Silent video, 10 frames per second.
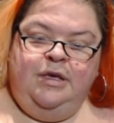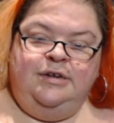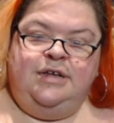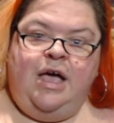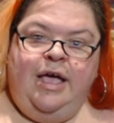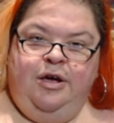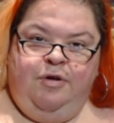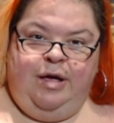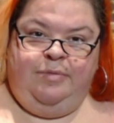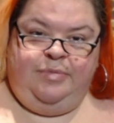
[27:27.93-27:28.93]

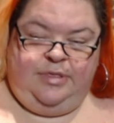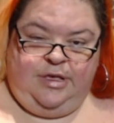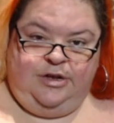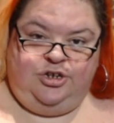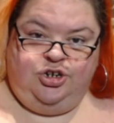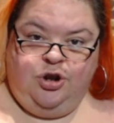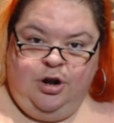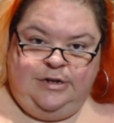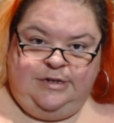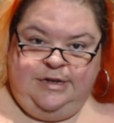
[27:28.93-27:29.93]
the
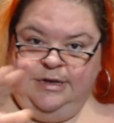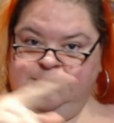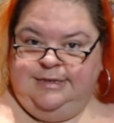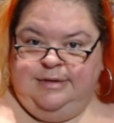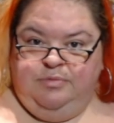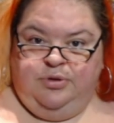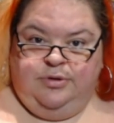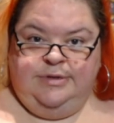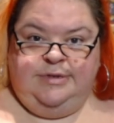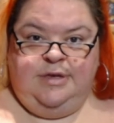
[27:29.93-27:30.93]
chart
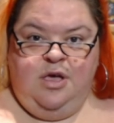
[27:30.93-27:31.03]
symbols